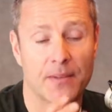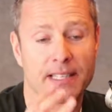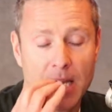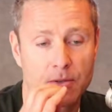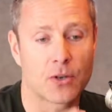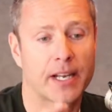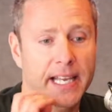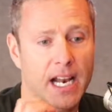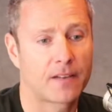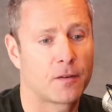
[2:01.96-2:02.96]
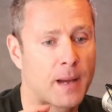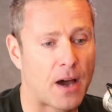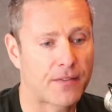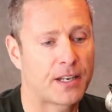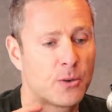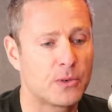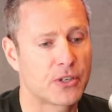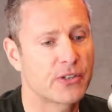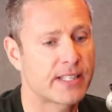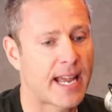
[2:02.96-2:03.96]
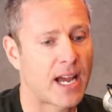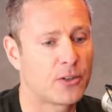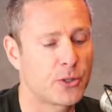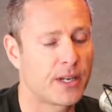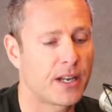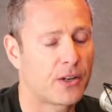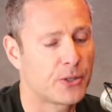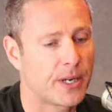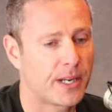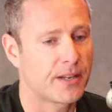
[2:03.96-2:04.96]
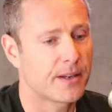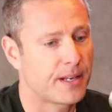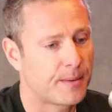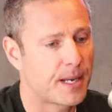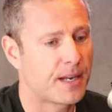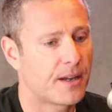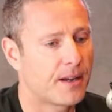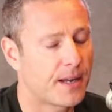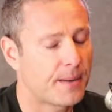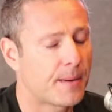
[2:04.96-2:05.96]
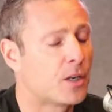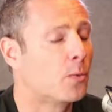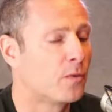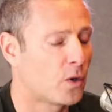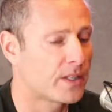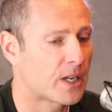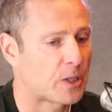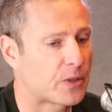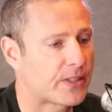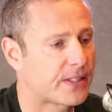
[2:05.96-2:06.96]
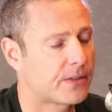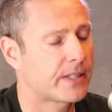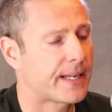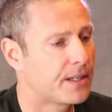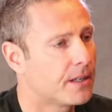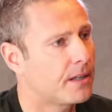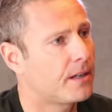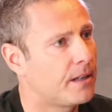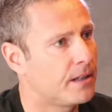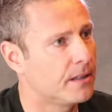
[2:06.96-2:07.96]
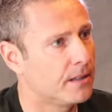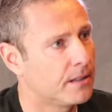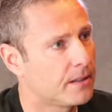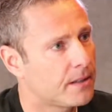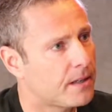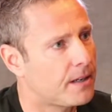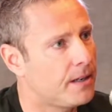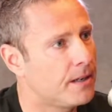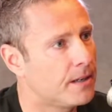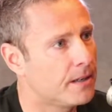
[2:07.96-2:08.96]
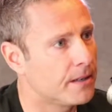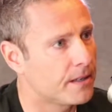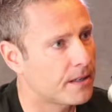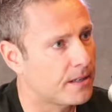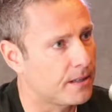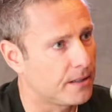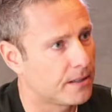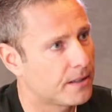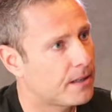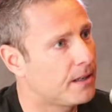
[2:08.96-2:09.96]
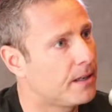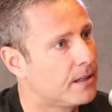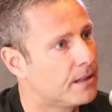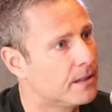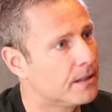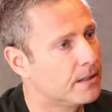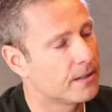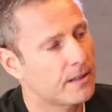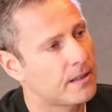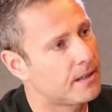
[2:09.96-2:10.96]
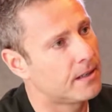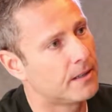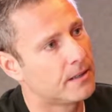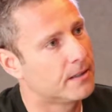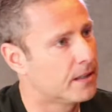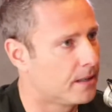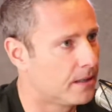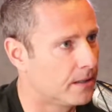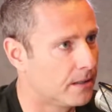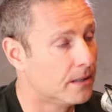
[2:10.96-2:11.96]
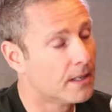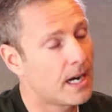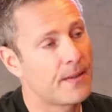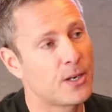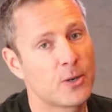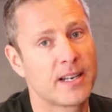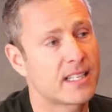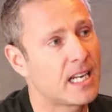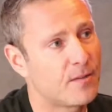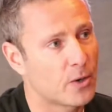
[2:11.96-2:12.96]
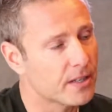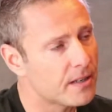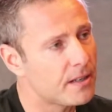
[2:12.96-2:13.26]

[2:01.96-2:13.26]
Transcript: and the sound's got to get out of your mouth, and you would just say, I'll do it in my normal voice. I would just say, hello, Nikki, hello, and then you do it in a silly voice.